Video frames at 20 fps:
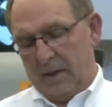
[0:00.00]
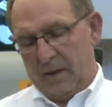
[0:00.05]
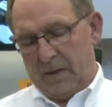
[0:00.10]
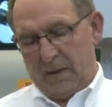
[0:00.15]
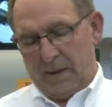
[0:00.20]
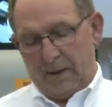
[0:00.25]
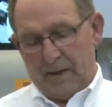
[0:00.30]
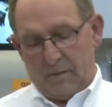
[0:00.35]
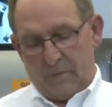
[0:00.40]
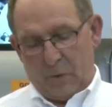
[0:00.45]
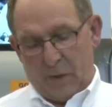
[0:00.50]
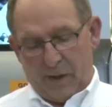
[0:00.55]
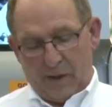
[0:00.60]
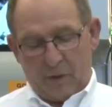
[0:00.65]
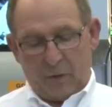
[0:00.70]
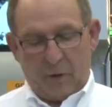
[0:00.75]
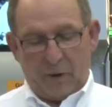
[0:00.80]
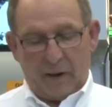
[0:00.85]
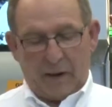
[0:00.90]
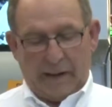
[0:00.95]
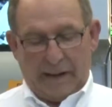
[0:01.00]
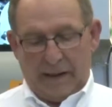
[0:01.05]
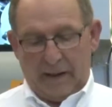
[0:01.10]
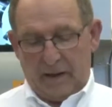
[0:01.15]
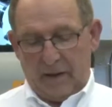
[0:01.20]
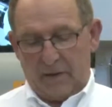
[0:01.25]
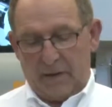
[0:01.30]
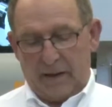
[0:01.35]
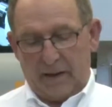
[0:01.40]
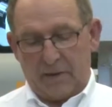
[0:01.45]
And very
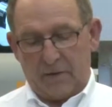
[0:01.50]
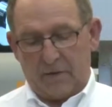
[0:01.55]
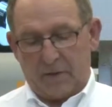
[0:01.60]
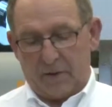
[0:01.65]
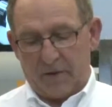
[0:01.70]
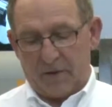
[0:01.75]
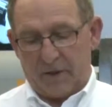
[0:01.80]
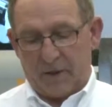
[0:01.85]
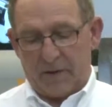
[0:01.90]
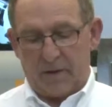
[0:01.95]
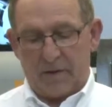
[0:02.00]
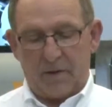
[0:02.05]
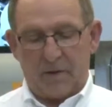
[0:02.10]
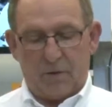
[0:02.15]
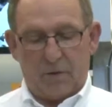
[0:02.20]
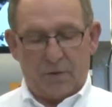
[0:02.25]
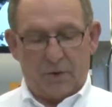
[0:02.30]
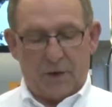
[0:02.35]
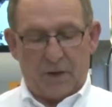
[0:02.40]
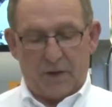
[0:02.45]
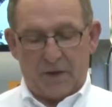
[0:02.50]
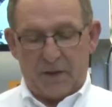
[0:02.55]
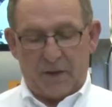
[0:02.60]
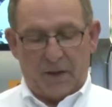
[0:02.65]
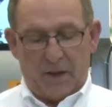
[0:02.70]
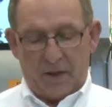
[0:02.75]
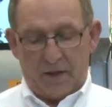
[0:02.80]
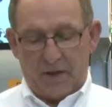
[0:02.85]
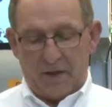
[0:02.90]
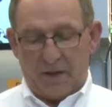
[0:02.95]
quickly that transits to the
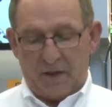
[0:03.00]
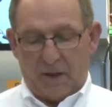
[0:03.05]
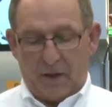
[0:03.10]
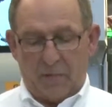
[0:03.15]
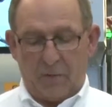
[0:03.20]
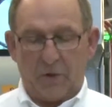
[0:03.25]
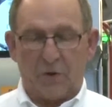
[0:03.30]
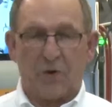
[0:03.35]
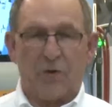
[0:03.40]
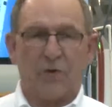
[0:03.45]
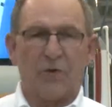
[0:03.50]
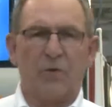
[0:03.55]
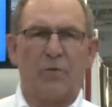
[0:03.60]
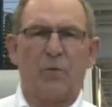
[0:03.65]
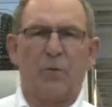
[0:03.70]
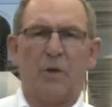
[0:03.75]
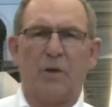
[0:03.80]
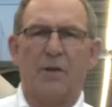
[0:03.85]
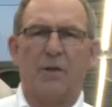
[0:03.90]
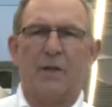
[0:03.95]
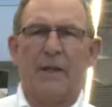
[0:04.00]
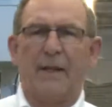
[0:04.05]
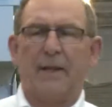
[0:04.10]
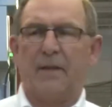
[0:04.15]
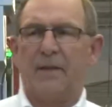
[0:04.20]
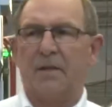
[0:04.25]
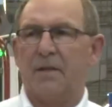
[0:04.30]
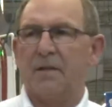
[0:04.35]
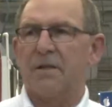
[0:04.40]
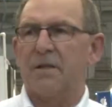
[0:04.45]
CNC, which is around
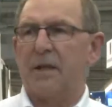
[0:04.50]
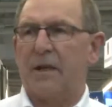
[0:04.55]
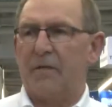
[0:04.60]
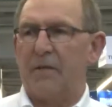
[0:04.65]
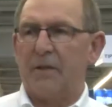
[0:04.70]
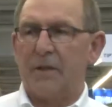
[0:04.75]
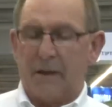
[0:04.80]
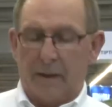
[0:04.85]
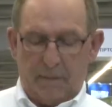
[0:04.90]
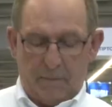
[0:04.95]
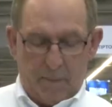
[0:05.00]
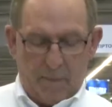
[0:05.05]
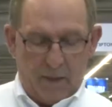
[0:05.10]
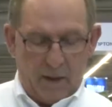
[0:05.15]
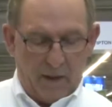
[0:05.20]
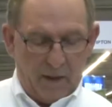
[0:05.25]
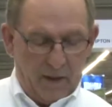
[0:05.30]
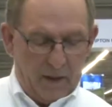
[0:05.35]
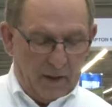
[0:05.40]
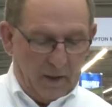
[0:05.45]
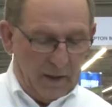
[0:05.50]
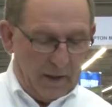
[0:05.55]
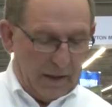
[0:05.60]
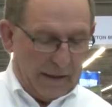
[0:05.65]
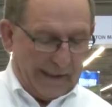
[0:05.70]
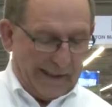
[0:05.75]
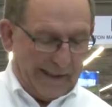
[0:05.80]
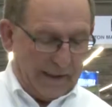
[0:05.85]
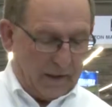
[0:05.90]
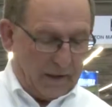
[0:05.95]
1970.
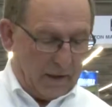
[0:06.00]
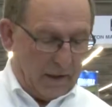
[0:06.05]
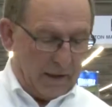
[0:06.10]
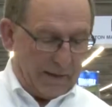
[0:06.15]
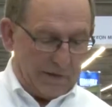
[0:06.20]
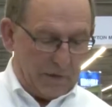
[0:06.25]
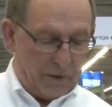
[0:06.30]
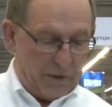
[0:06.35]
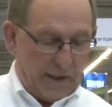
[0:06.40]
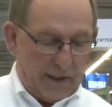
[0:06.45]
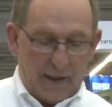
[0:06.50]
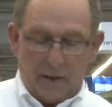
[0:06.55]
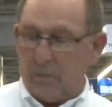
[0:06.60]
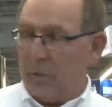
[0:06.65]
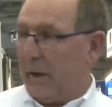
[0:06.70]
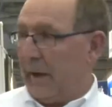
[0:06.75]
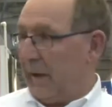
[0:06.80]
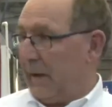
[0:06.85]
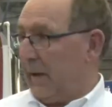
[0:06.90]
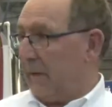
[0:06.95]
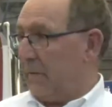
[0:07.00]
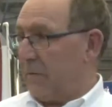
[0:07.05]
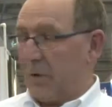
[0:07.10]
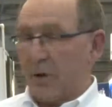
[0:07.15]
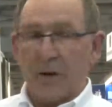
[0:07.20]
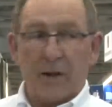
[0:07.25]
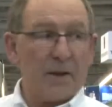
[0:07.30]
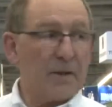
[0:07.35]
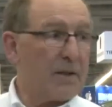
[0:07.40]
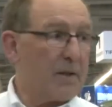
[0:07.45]
And today we have, you
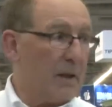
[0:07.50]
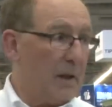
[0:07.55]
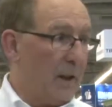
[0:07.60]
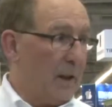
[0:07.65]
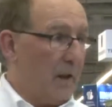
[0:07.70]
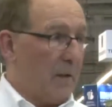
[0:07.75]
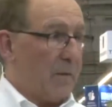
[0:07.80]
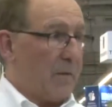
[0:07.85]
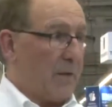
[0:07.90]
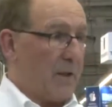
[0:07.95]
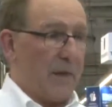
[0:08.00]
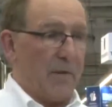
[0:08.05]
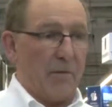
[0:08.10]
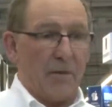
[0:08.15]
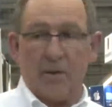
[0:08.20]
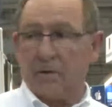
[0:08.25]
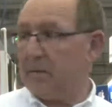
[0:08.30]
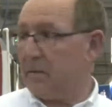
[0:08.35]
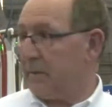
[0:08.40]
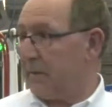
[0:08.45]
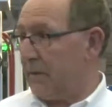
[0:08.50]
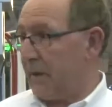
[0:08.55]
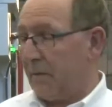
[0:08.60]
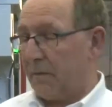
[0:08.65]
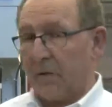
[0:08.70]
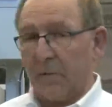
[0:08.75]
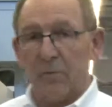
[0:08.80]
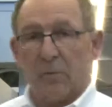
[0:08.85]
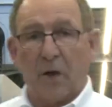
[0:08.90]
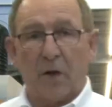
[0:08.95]
can see several
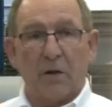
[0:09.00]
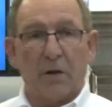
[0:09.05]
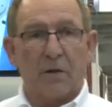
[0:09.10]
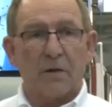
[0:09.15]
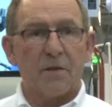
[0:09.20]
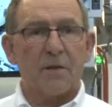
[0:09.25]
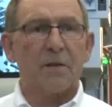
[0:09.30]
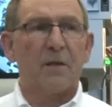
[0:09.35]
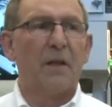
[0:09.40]
different models,